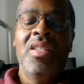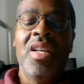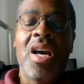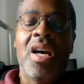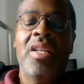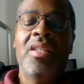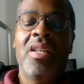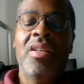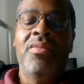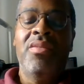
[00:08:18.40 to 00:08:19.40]
God is
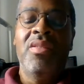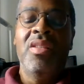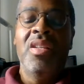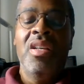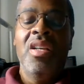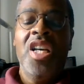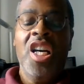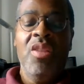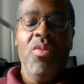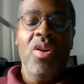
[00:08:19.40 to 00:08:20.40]
love,
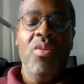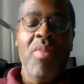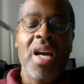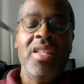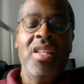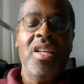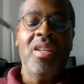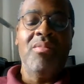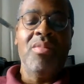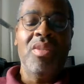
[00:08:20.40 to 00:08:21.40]
and the one who abides in
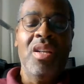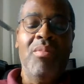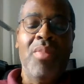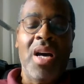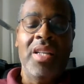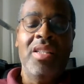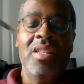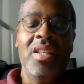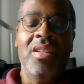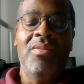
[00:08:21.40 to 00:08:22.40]
him and abides in
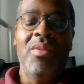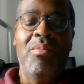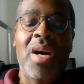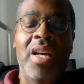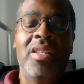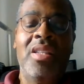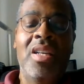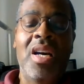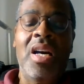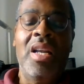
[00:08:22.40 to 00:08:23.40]
love abides in
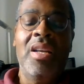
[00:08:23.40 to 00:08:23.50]
God.